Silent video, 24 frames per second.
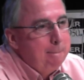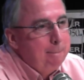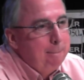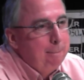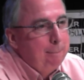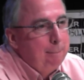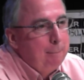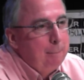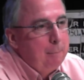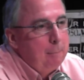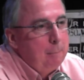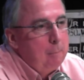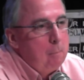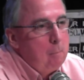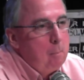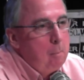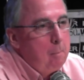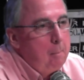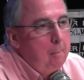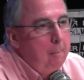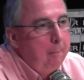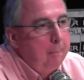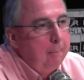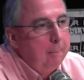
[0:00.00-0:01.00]
Um,
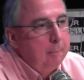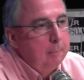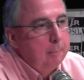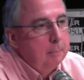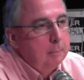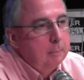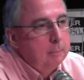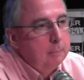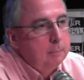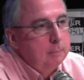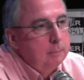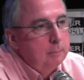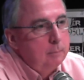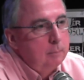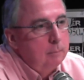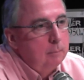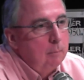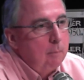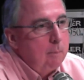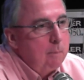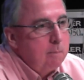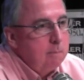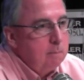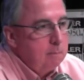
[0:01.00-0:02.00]
um I want to ask
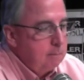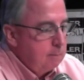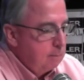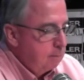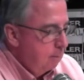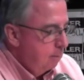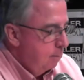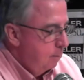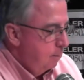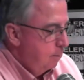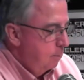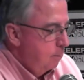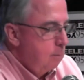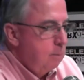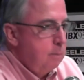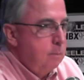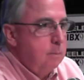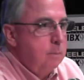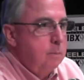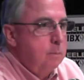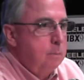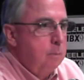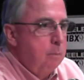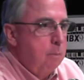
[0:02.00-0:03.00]
about a campaign
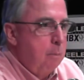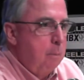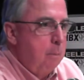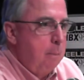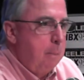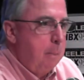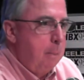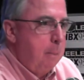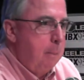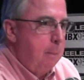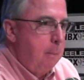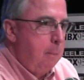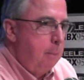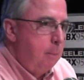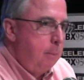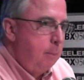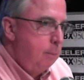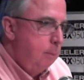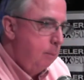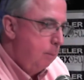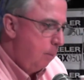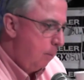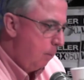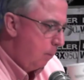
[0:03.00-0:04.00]
uh, uh
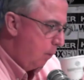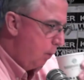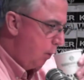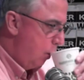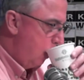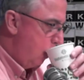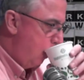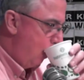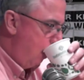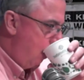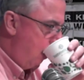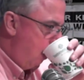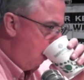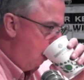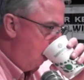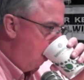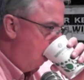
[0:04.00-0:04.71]
advertisement. First,